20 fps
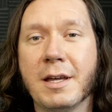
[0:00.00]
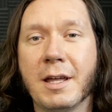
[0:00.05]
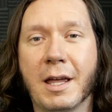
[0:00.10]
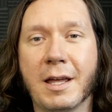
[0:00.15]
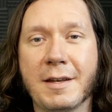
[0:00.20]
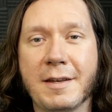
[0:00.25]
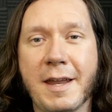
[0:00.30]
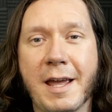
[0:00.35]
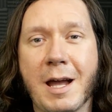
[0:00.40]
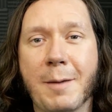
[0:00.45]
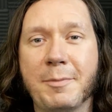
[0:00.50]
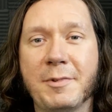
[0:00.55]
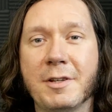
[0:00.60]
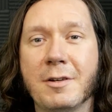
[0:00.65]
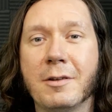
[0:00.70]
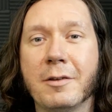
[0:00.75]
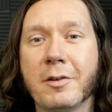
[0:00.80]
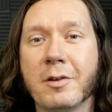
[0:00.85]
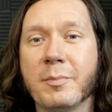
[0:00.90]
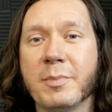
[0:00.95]
adapt it
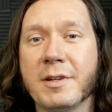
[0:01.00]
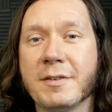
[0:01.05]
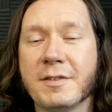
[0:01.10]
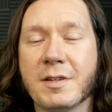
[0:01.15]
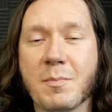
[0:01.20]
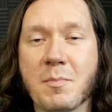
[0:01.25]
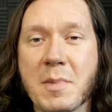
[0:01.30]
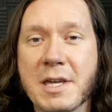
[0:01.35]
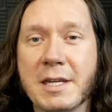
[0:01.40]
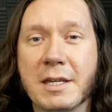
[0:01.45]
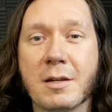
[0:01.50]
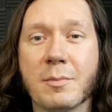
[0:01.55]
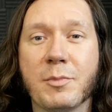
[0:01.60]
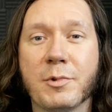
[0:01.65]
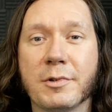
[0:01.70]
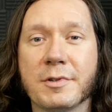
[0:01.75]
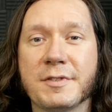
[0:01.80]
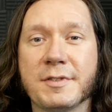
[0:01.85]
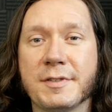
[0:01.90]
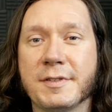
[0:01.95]
a little bit to make it
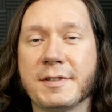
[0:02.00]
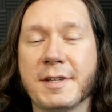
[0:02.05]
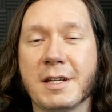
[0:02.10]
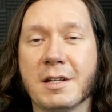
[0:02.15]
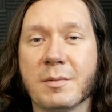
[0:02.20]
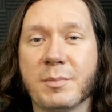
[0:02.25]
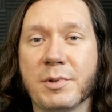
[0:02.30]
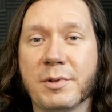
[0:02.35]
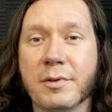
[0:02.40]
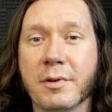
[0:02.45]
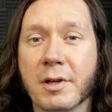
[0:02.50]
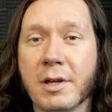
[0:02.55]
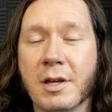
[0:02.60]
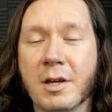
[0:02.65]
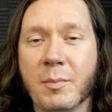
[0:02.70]
more sustainable.